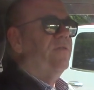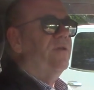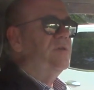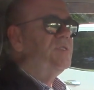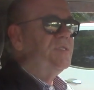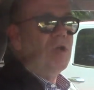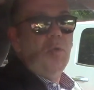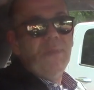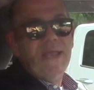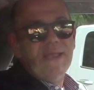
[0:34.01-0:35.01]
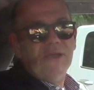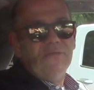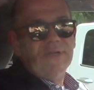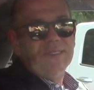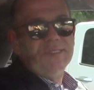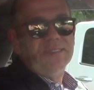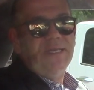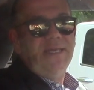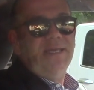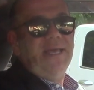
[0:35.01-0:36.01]
There are so many of us
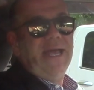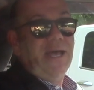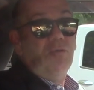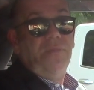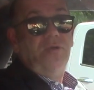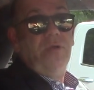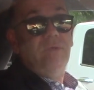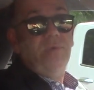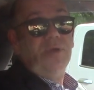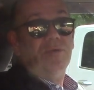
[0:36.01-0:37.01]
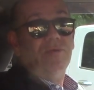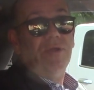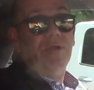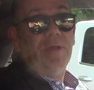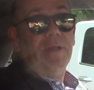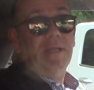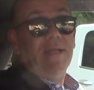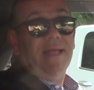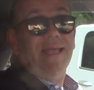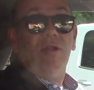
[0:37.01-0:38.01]
out there on the road,
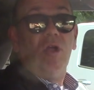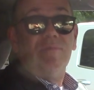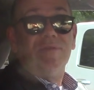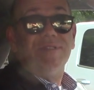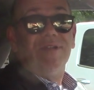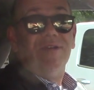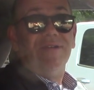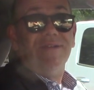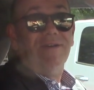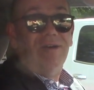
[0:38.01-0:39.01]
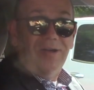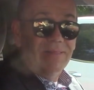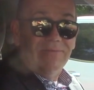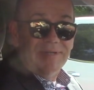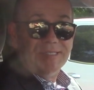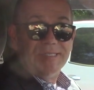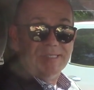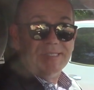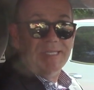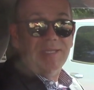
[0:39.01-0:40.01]
and almost all of us,
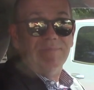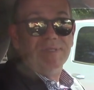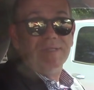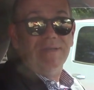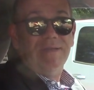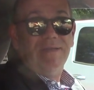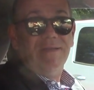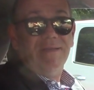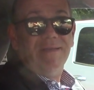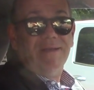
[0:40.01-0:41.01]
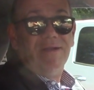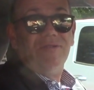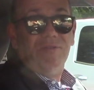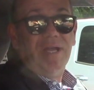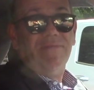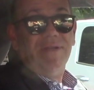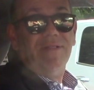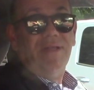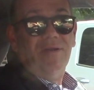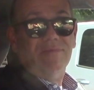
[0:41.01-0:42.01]
it seems, are driving
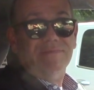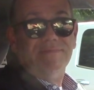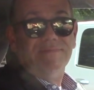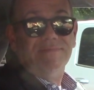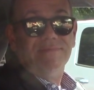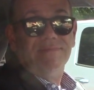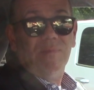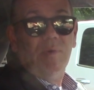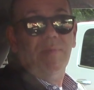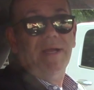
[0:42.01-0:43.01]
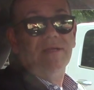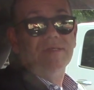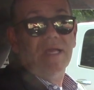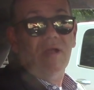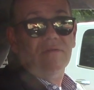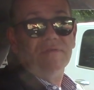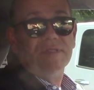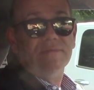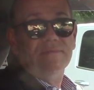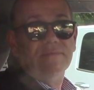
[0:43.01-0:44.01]
alone. We're by ourselves.